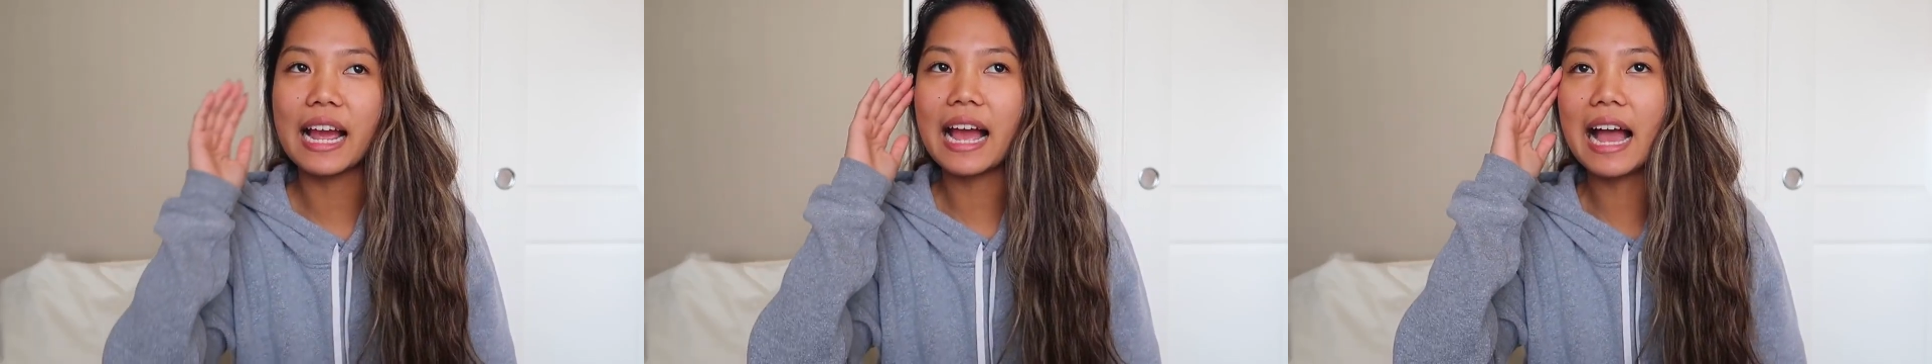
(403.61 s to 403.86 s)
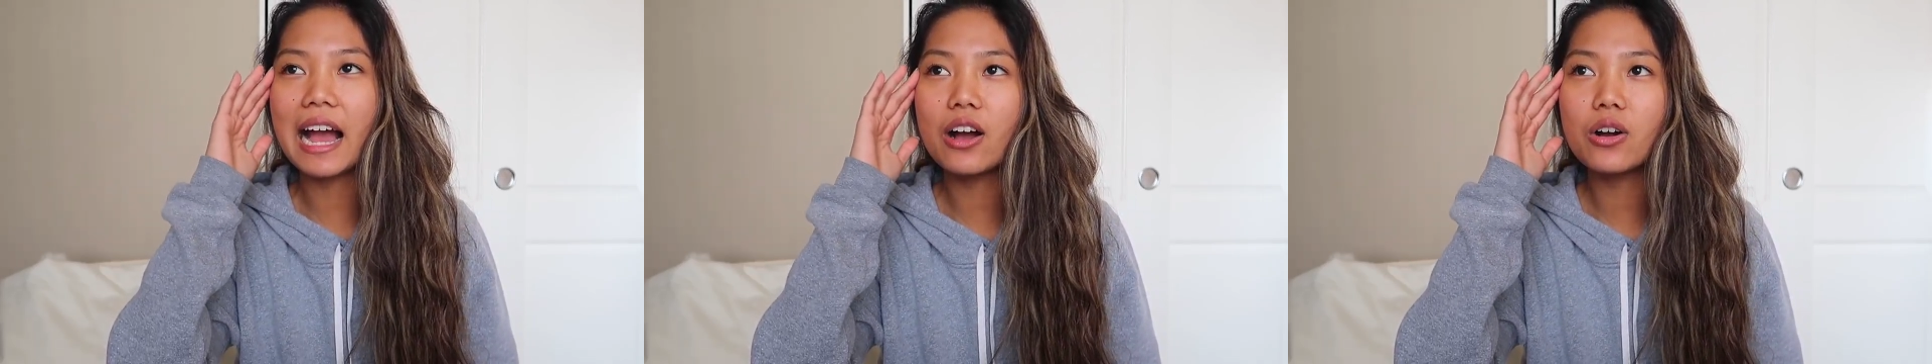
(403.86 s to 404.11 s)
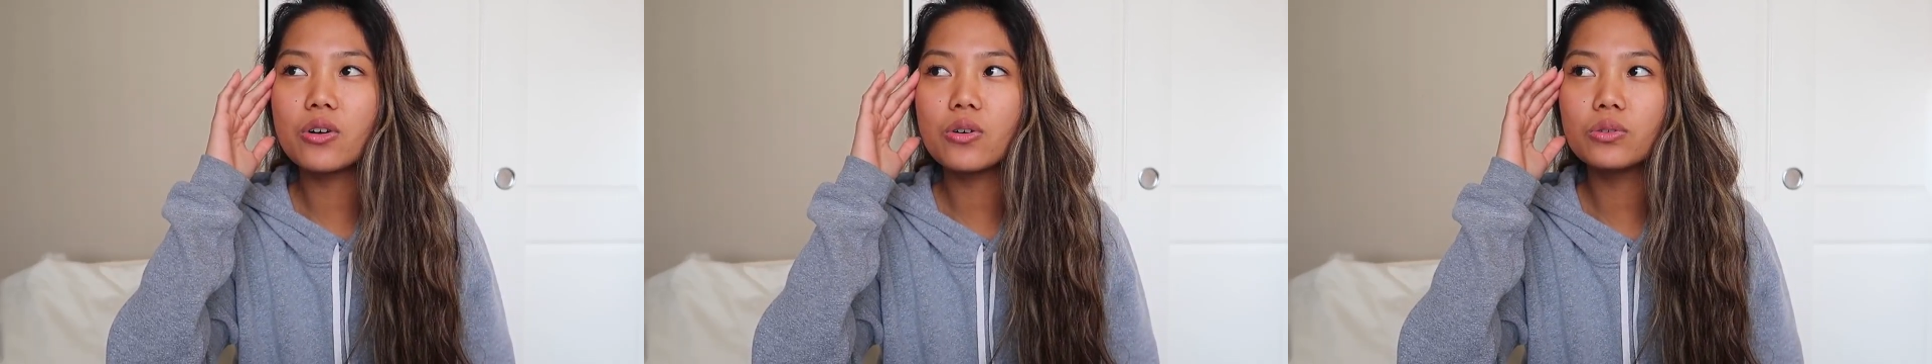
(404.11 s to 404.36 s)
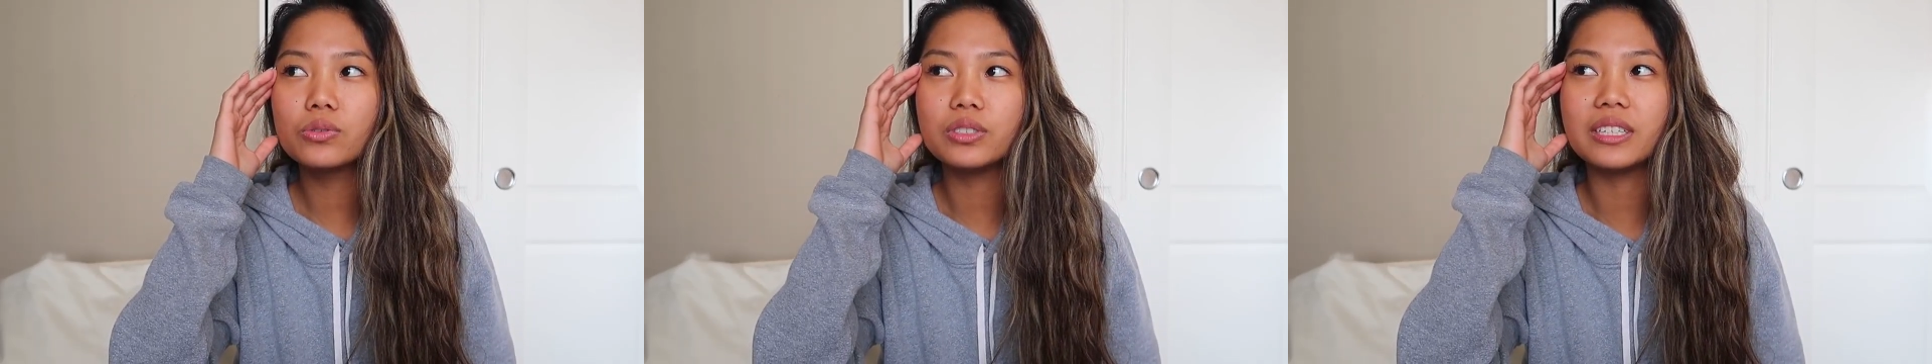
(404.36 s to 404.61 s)

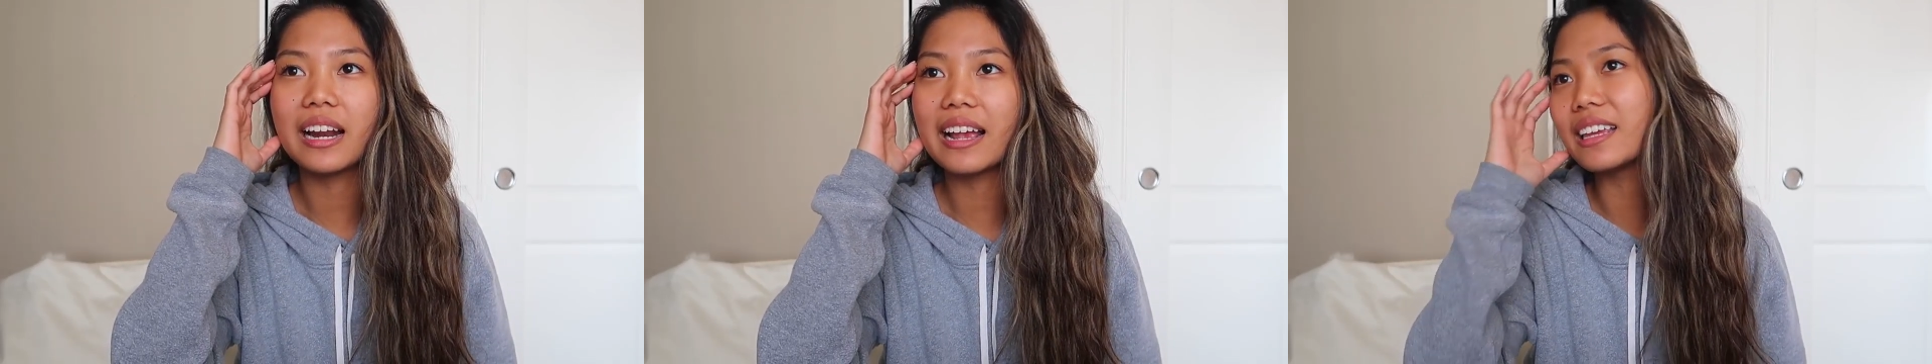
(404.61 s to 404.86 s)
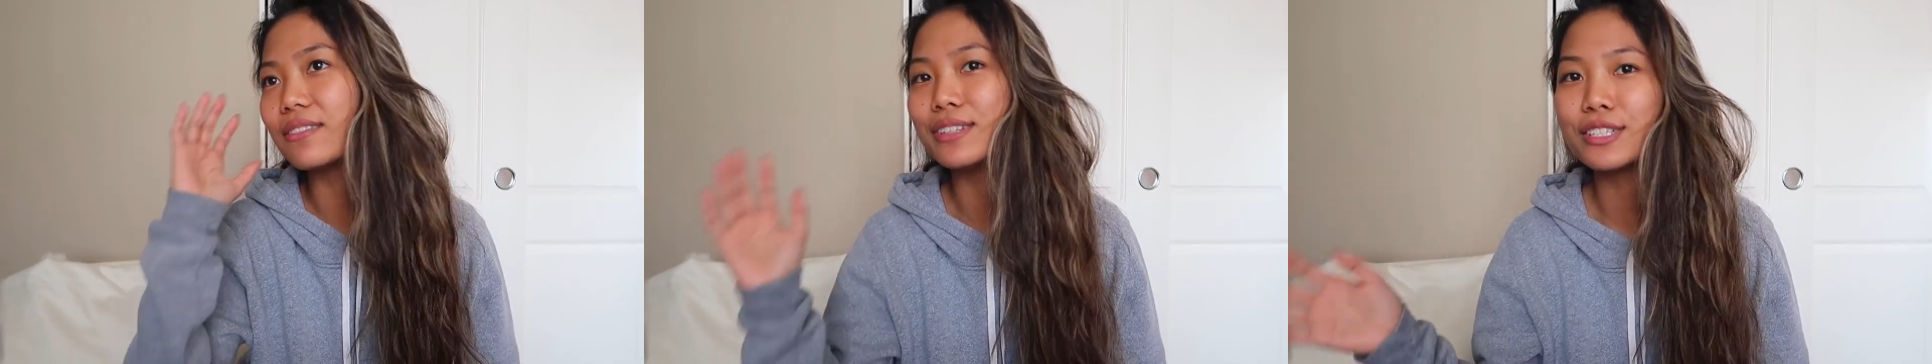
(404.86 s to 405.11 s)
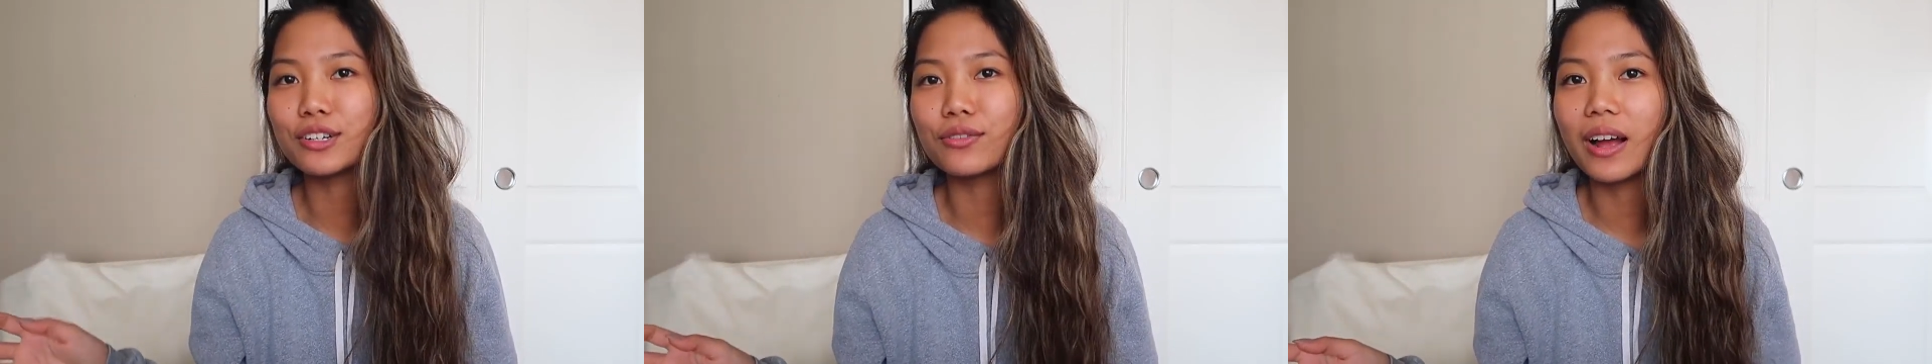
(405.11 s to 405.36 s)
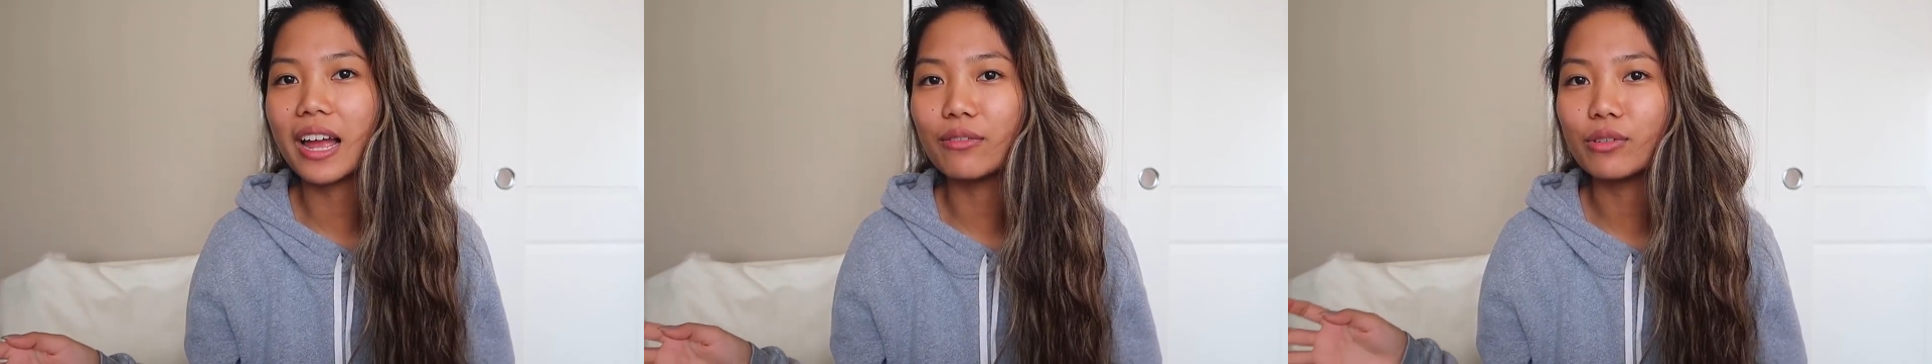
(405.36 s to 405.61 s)
how did I even
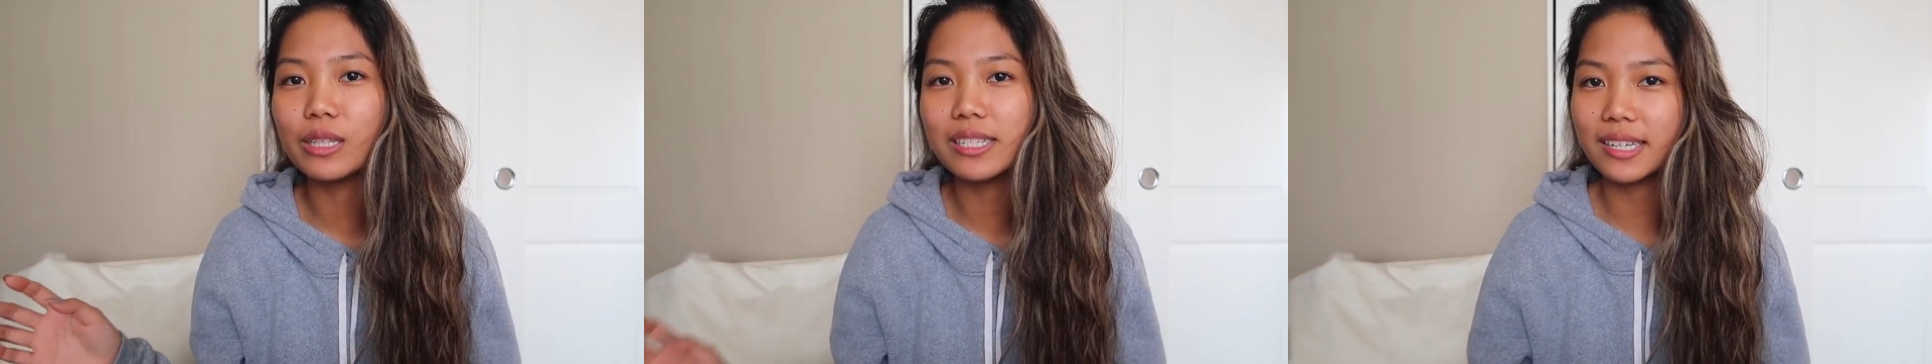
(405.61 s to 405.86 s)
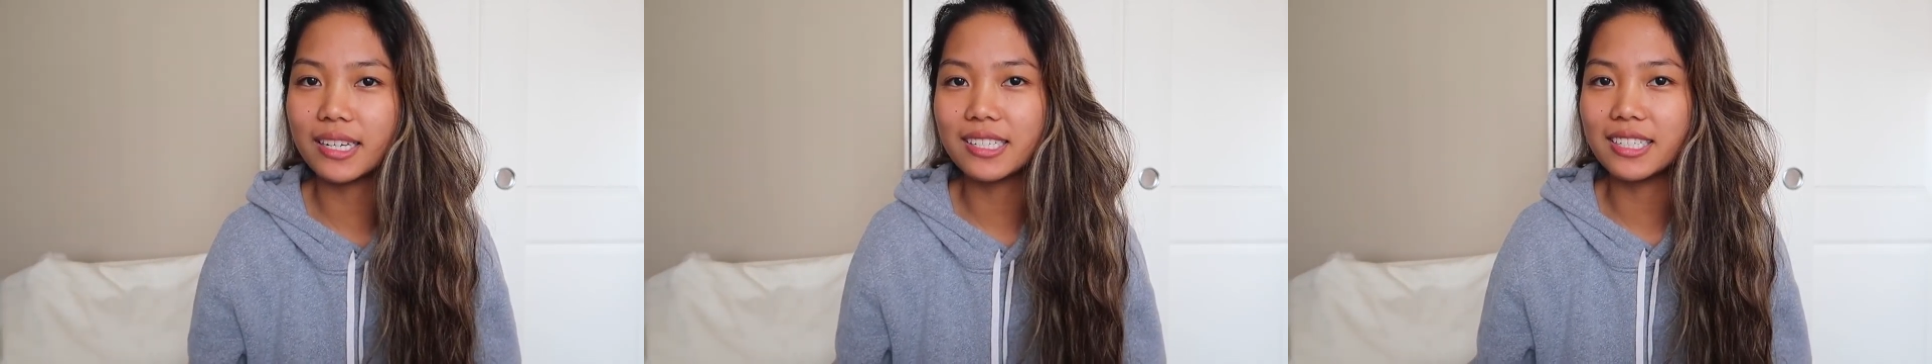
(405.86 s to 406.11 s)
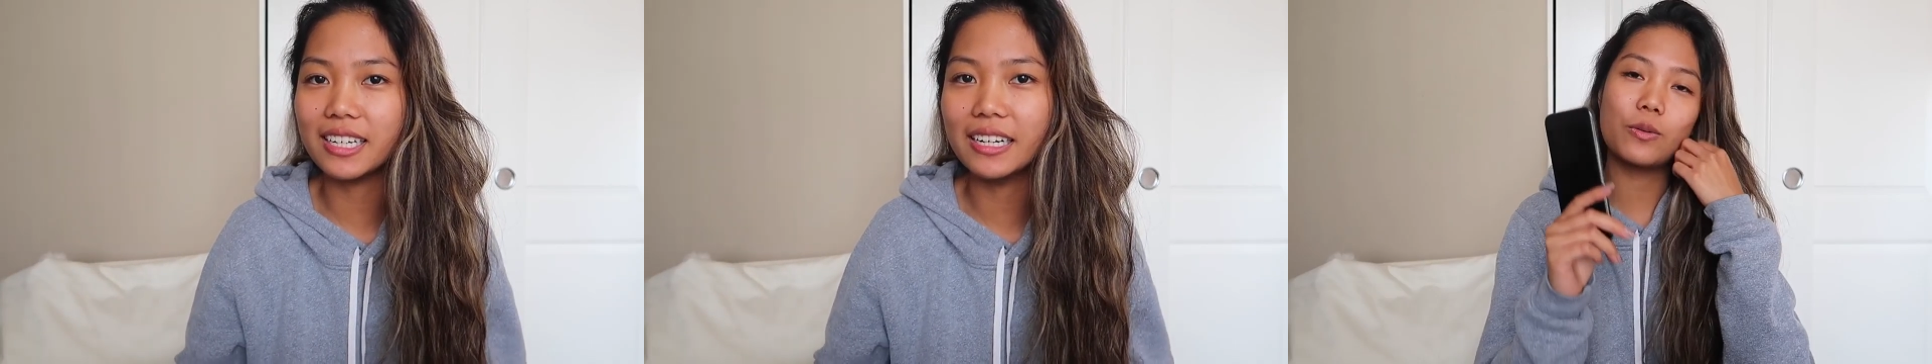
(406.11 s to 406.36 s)
survive with 16?